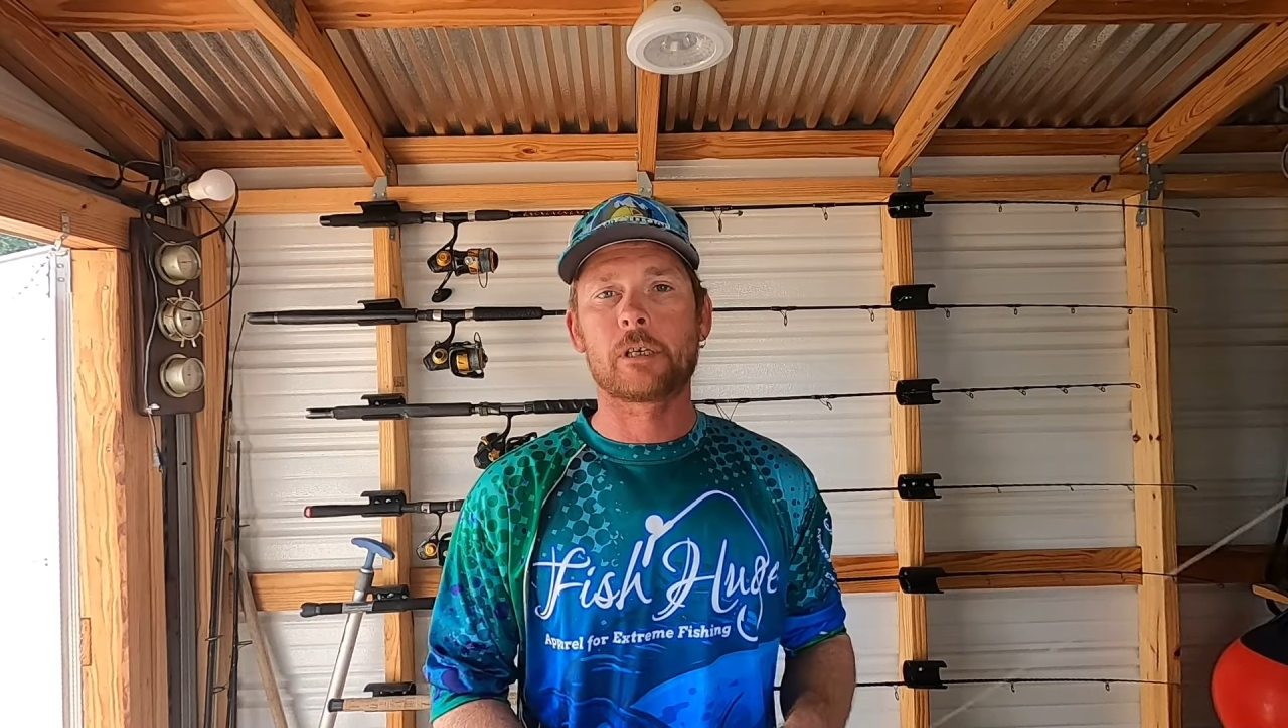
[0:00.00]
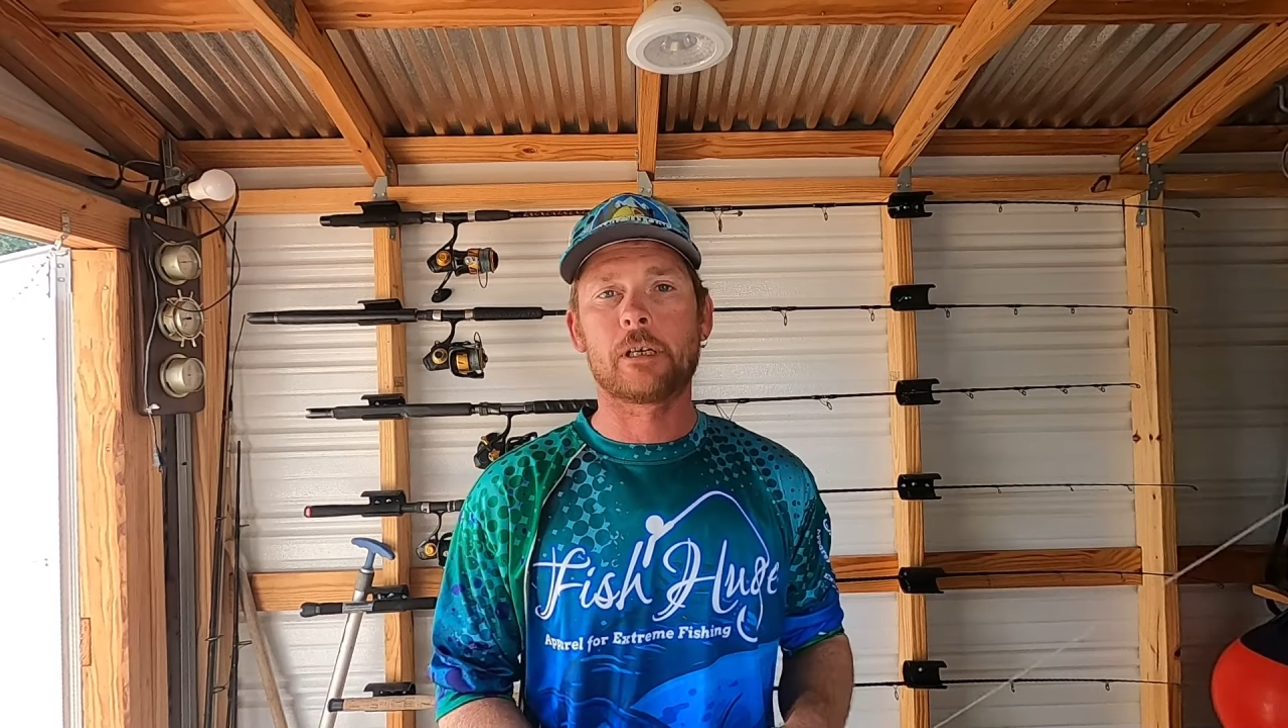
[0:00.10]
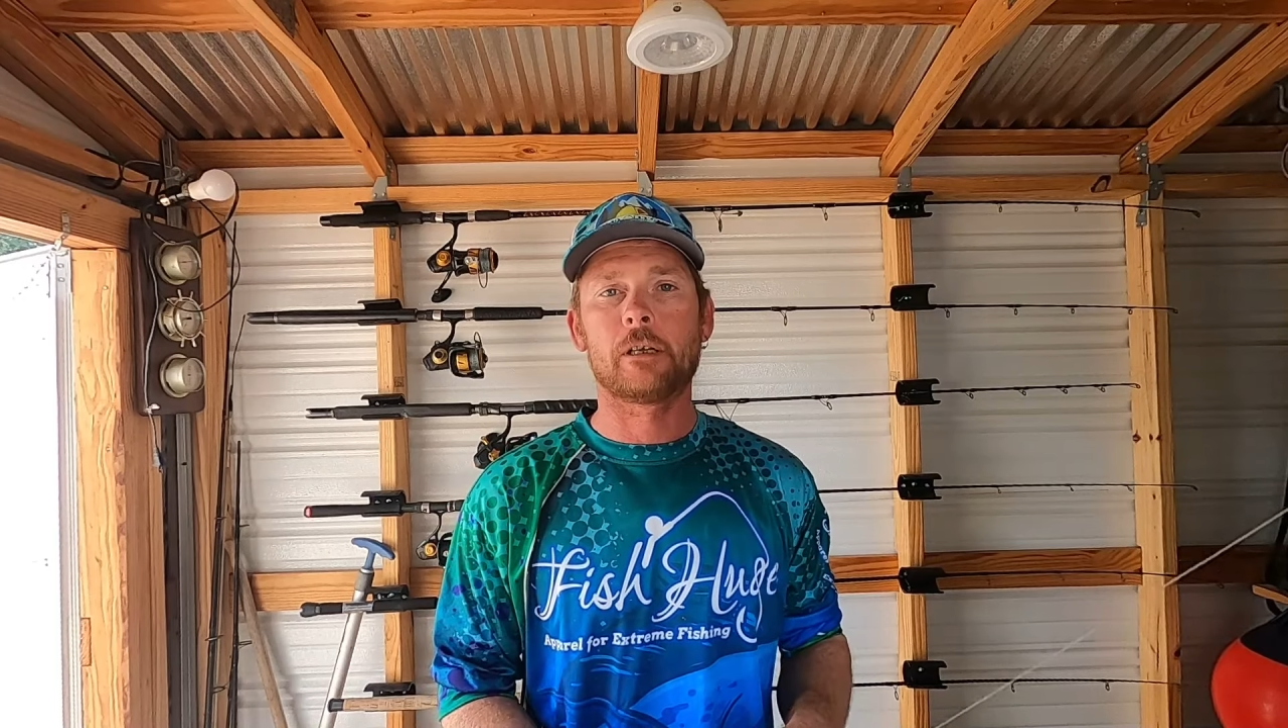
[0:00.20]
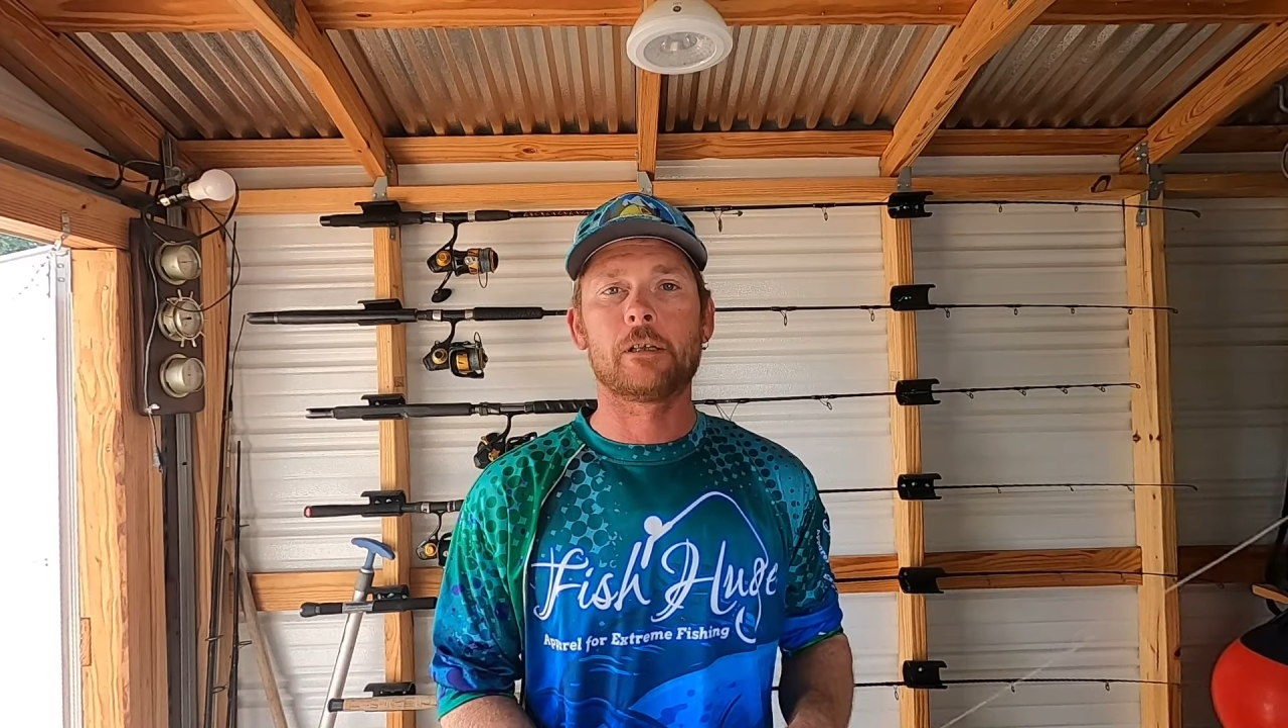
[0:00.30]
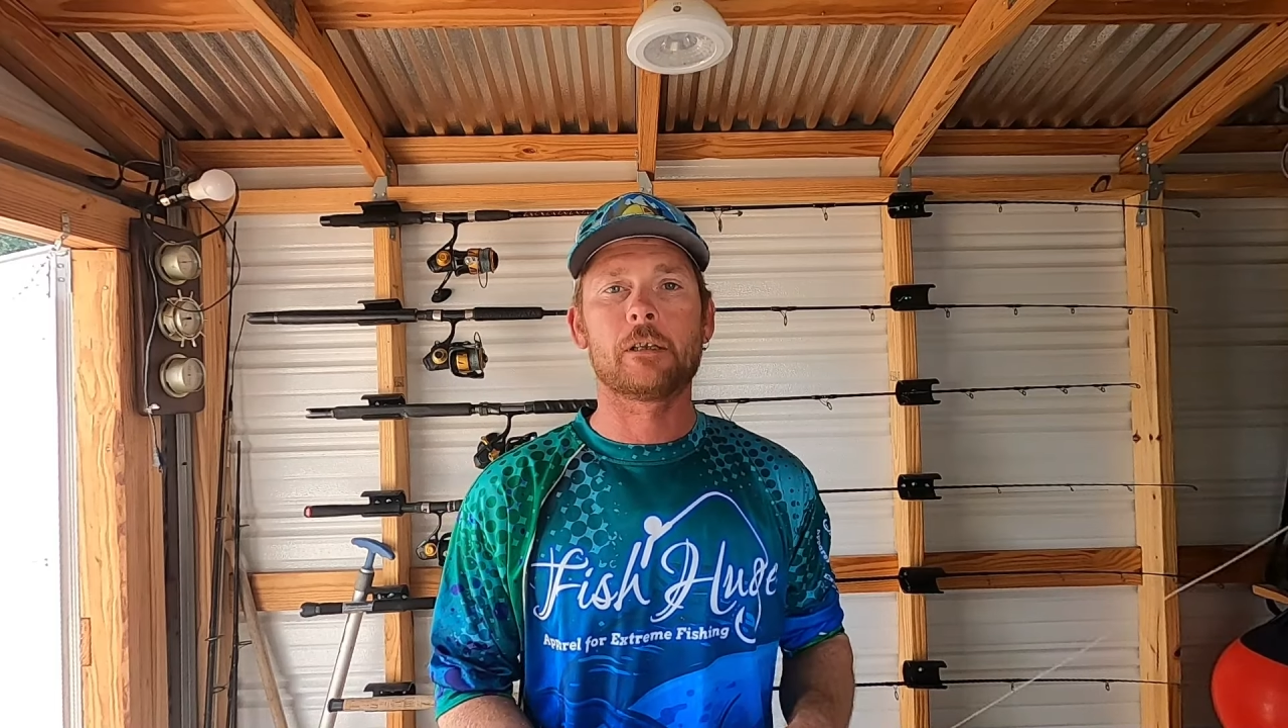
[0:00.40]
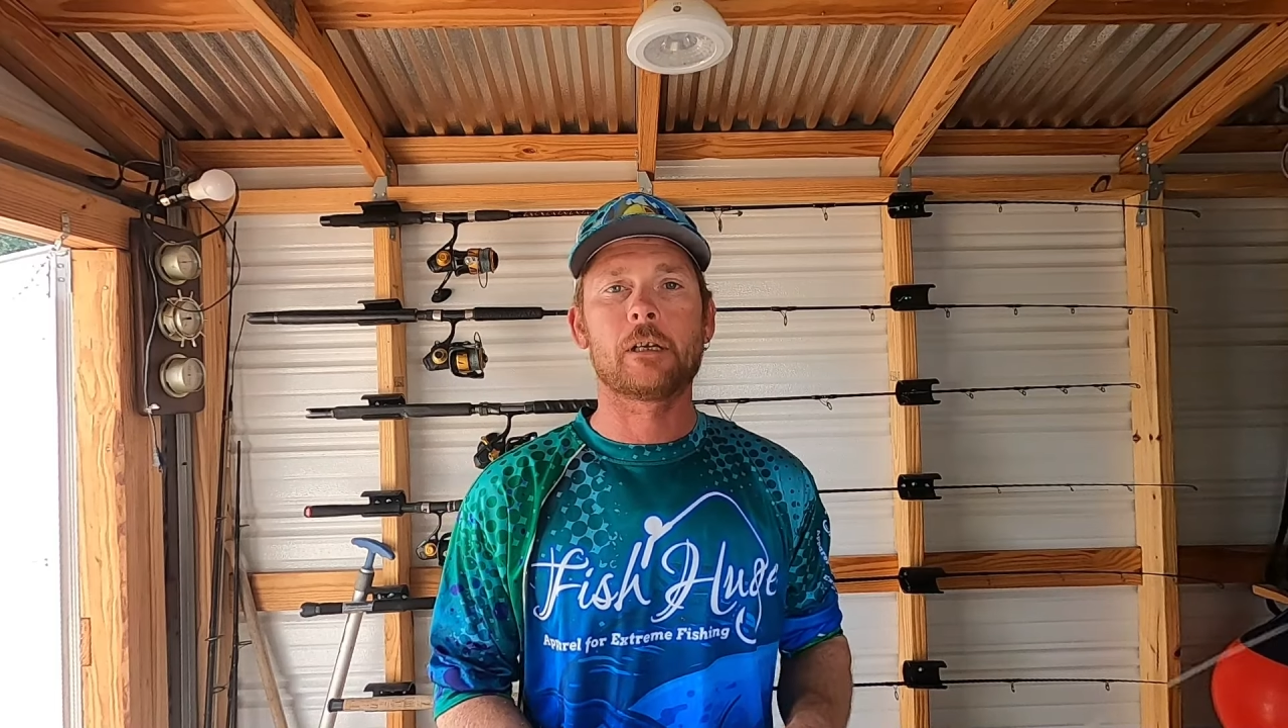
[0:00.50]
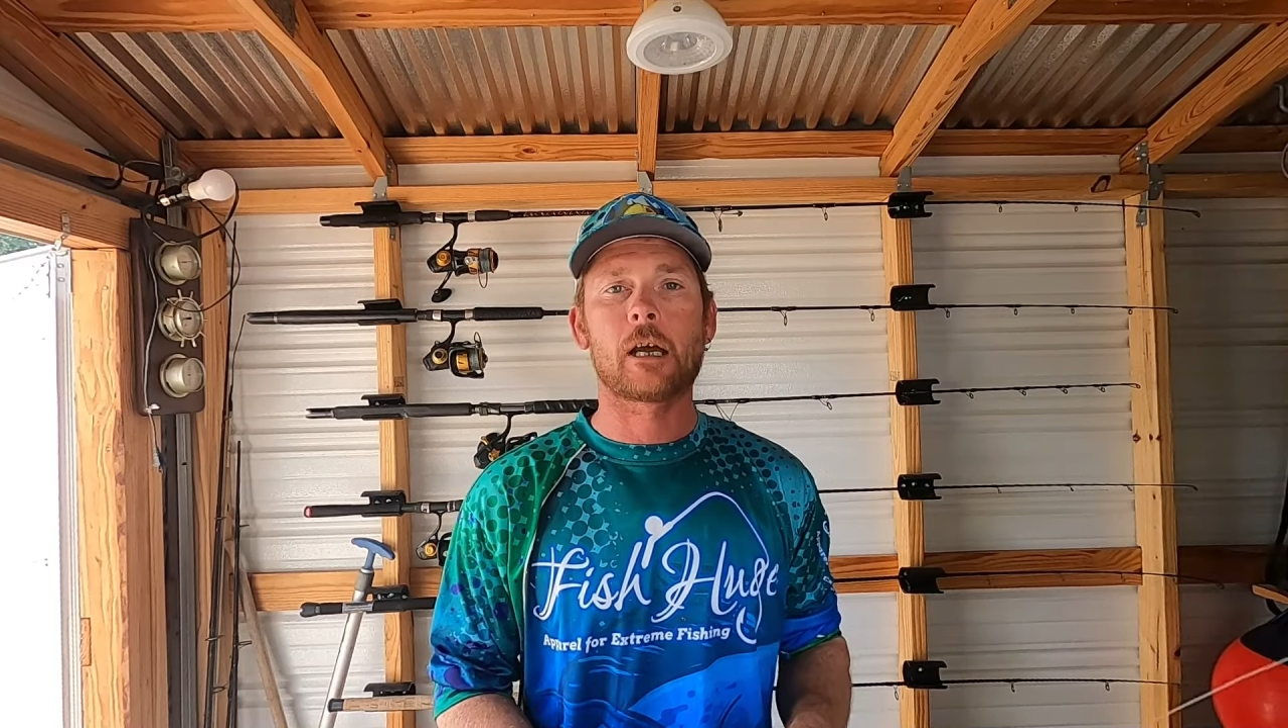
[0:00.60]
in the